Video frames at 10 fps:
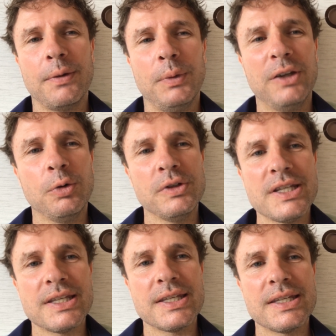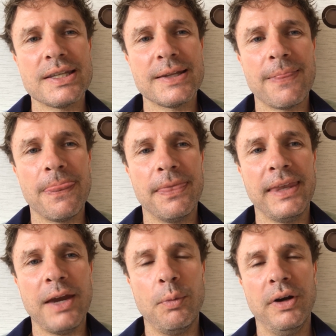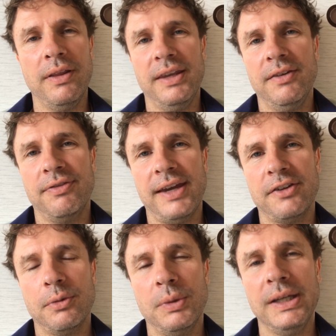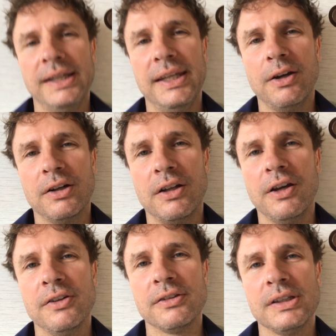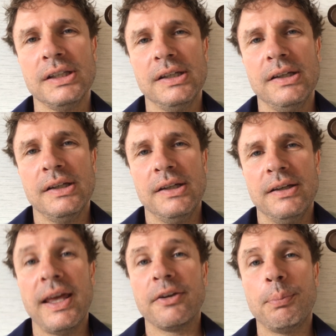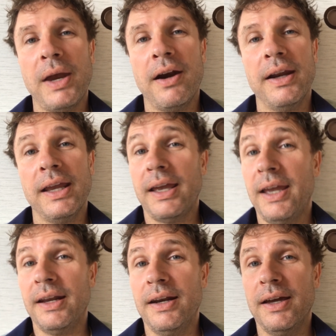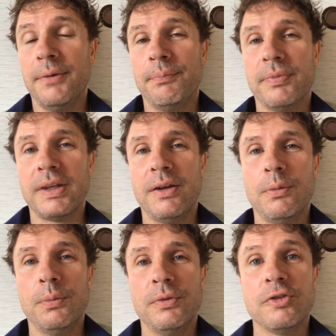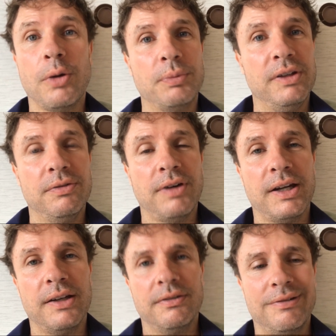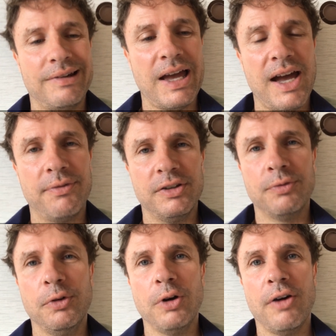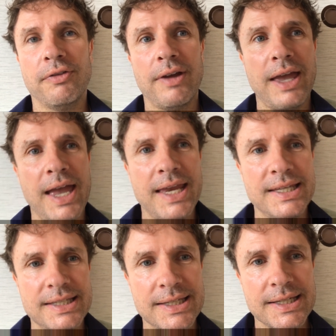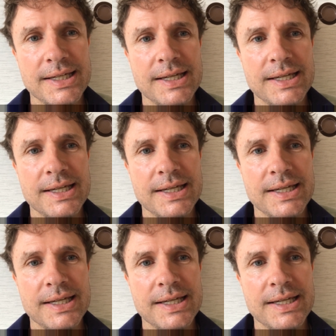we couldn't get rid of the infection. We nearly got close. Thanks, Barry. And chopped his fucking half his foot off, and he's